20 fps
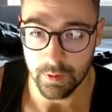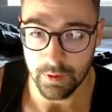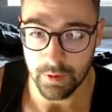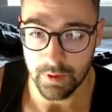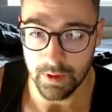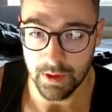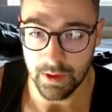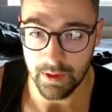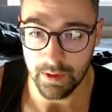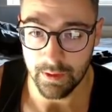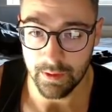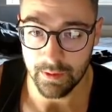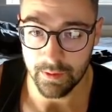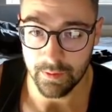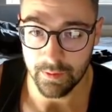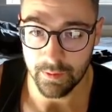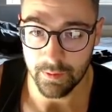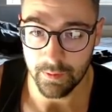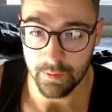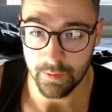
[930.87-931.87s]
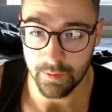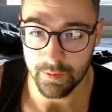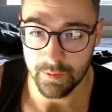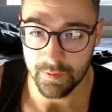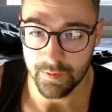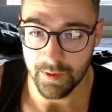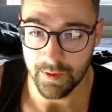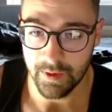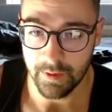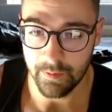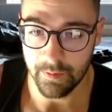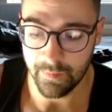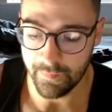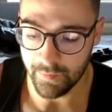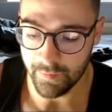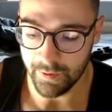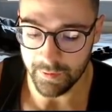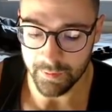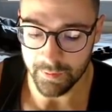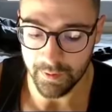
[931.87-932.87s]
and do the same for
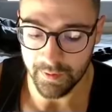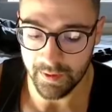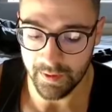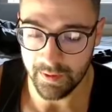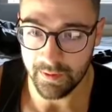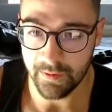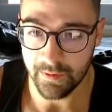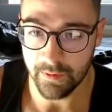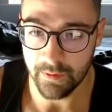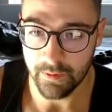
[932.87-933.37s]
each one of these.